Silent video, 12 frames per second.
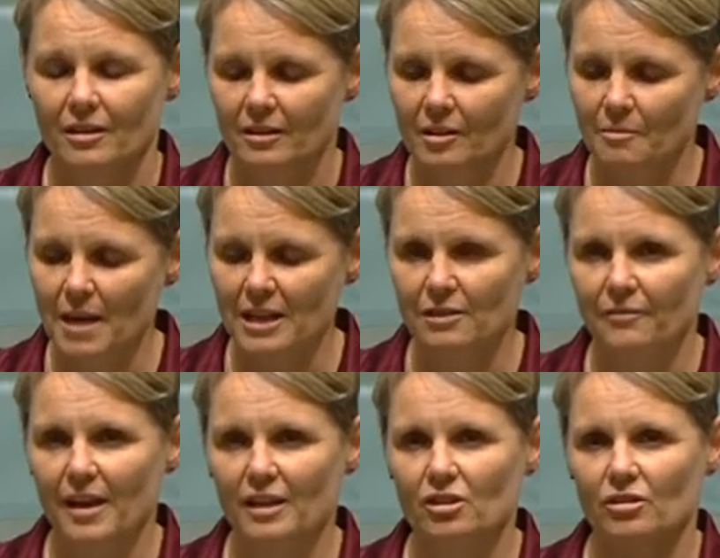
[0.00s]
the
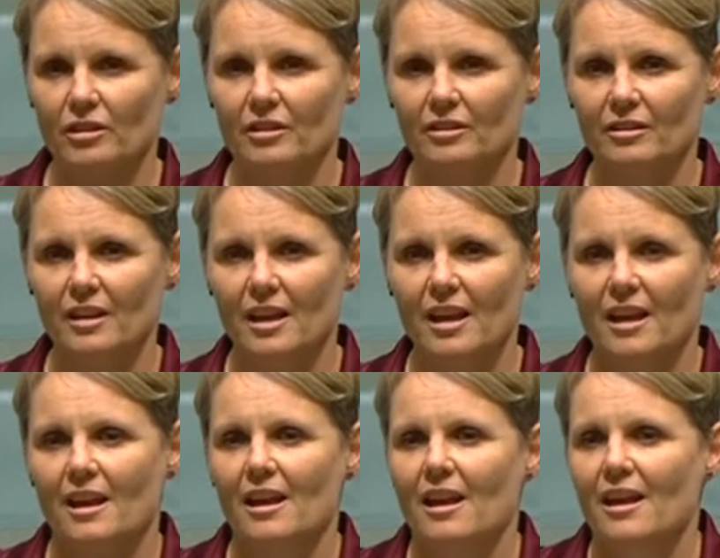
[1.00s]
manufacturers
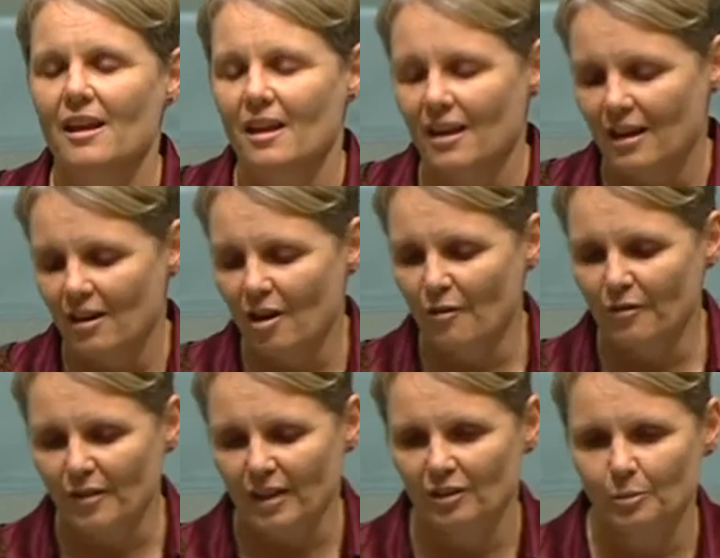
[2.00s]
of
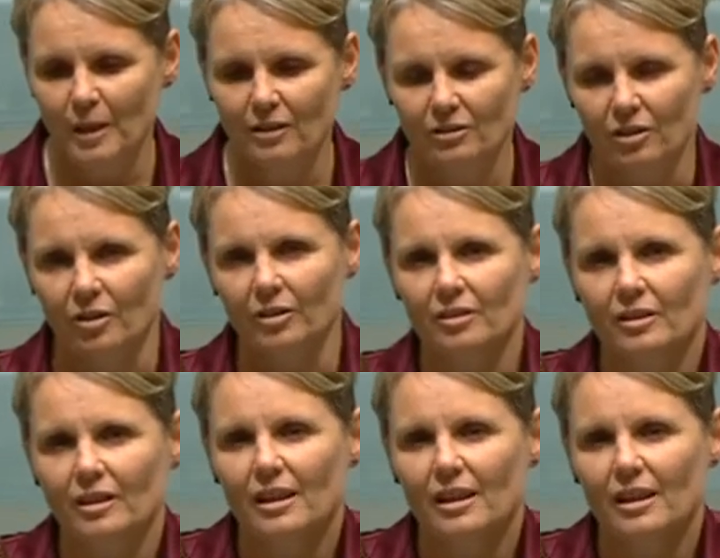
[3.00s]
asbestos,